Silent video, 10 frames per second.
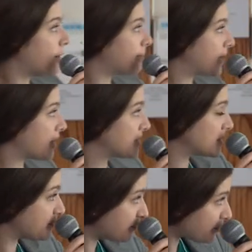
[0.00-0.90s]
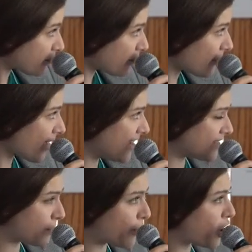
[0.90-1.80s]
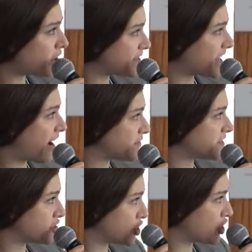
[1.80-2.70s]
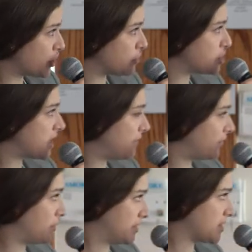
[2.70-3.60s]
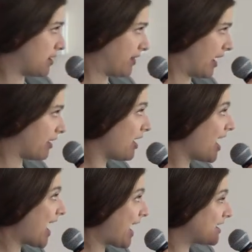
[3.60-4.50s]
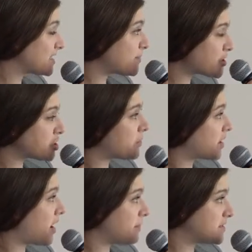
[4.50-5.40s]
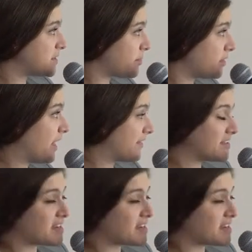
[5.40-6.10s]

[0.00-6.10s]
Because the parties have such a huge influence on that. And especially when it comes to like the